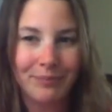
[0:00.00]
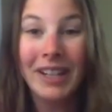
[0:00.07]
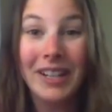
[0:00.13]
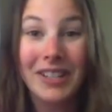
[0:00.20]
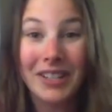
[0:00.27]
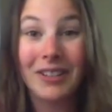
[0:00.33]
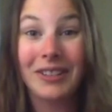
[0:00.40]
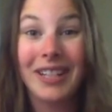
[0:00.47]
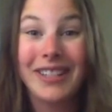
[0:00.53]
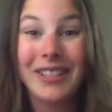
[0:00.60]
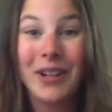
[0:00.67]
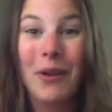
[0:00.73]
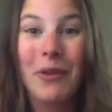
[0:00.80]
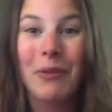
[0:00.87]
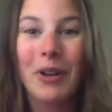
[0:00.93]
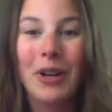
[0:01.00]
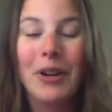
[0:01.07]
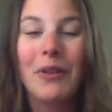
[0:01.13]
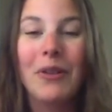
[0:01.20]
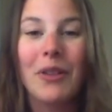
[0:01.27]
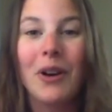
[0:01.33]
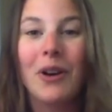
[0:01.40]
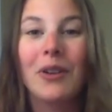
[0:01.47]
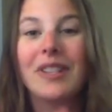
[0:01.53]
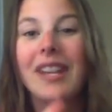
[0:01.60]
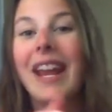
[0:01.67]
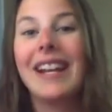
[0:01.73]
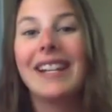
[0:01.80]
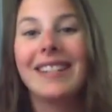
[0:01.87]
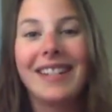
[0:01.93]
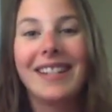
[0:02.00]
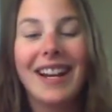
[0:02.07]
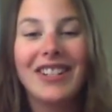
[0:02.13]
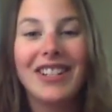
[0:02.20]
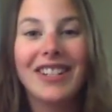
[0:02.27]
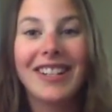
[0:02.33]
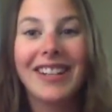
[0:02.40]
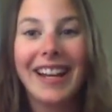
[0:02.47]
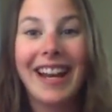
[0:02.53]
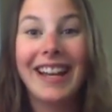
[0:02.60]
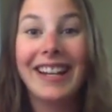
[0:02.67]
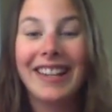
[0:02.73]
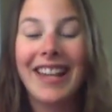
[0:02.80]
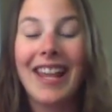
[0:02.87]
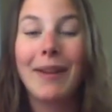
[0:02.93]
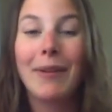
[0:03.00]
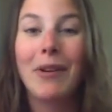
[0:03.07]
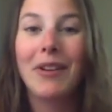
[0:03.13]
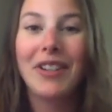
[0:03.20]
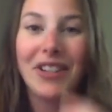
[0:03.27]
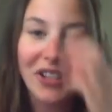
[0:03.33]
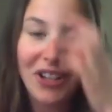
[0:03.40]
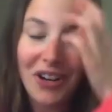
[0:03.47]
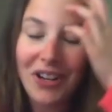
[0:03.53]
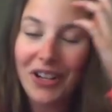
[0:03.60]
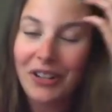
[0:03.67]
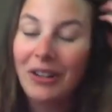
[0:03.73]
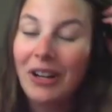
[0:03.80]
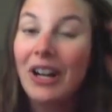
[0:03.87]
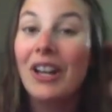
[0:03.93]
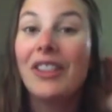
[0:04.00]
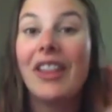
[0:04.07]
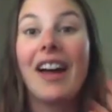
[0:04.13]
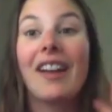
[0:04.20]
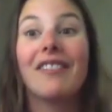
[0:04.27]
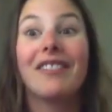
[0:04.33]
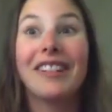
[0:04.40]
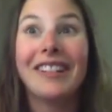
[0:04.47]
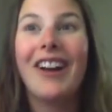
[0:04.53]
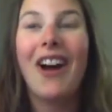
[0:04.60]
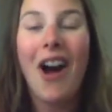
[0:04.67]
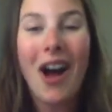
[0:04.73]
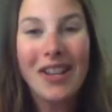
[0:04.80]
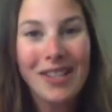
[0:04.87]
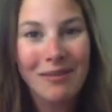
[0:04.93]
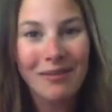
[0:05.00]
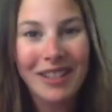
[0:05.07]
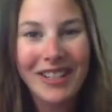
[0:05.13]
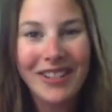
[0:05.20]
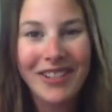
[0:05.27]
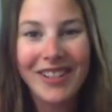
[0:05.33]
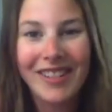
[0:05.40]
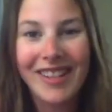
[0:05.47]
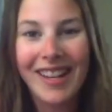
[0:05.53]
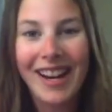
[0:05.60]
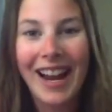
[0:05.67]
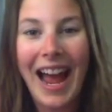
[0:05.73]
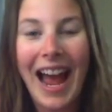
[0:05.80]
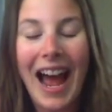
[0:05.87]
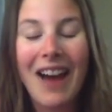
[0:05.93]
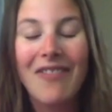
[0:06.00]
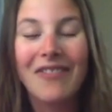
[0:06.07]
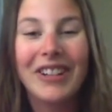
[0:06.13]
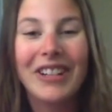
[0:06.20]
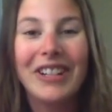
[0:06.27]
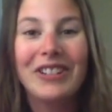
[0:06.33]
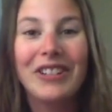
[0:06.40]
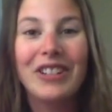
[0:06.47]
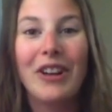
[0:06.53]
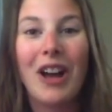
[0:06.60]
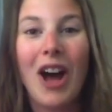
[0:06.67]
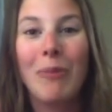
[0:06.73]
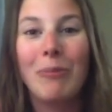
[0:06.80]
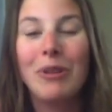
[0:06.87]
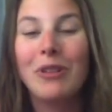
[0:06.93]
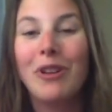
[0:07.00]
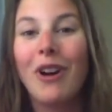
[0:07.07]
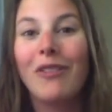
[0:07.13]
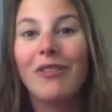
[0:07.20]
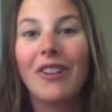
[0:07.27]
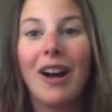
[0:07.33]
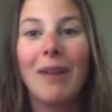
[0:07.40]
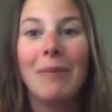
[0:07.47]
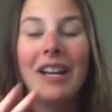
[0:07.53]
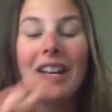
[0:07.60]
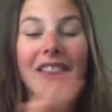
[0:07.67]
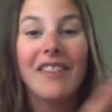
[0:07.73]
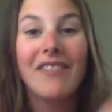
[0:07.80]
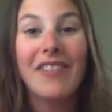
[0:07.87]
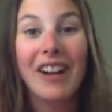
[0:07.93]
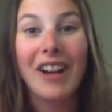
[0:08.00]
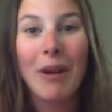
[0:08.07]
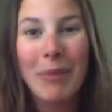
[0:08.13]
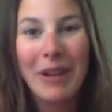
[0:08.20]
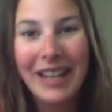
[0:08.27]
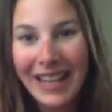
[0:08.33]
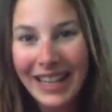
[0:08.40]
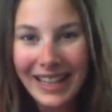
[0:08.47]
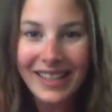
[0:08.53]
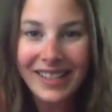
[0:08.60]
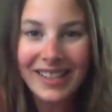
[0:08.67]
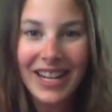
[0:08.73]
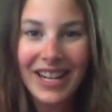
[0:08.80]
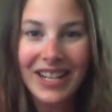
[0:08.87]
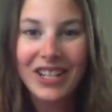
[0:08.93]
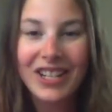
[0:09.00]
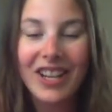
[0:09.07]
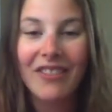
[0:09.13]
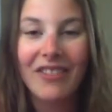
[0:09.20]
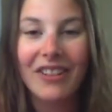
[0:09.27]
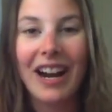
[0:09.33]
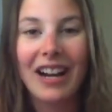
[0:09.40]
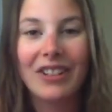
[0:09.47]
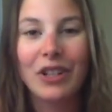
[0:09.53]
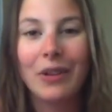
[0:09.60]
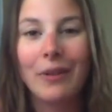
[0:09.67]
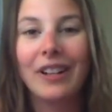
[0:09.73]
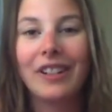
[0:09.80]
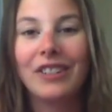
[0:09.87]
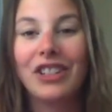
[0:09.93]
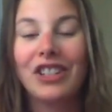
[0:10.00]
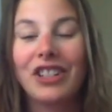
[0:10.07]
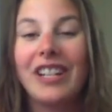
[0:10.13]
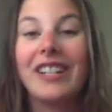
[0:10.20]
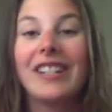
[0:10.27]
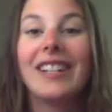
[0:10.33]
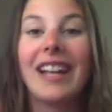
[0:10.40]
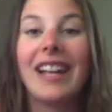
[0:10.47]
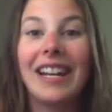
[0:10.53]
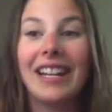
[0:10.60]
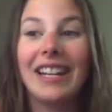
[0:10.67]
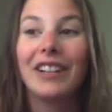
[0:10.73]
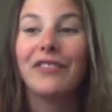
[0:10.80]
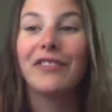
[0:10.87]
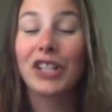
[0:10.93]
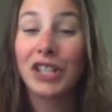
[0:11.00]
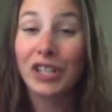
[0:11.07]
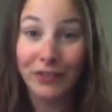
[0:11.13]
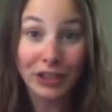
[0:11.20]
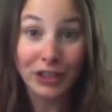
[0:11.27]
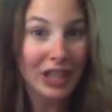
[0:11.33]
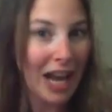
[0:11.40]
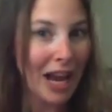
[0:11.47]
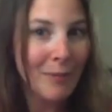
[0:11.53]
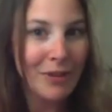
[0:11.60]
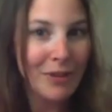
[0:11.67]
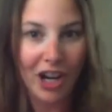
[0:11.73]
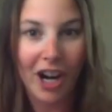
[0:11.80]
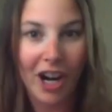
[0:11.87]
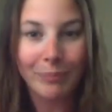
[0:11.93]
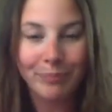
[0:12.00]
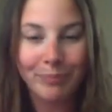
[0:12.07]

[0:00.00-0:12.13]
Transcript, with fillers: So let's go through those 8 stages again, and then I'm going to show you that really awesome resource that I have for you to help you go from the very beginning stages of your actuarial journey to getting your first full-time job.